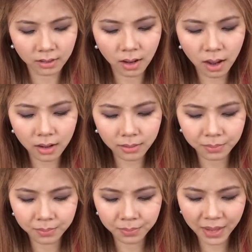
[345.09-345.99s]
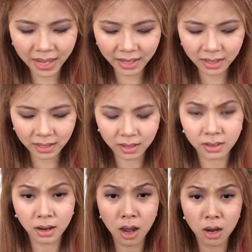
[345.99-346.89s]
not pink,
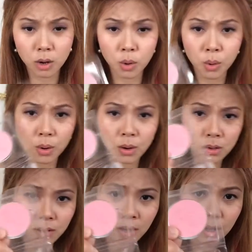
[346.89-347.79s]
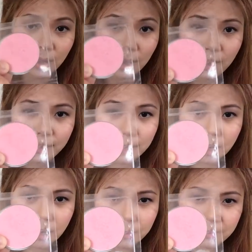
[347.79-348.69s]
not coral.
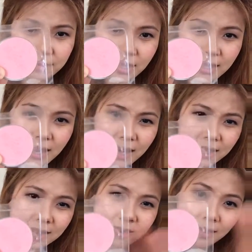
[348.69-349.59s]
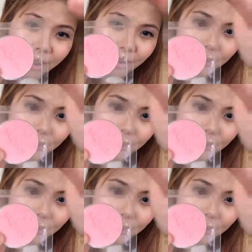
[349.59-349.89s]
It's kind of soft.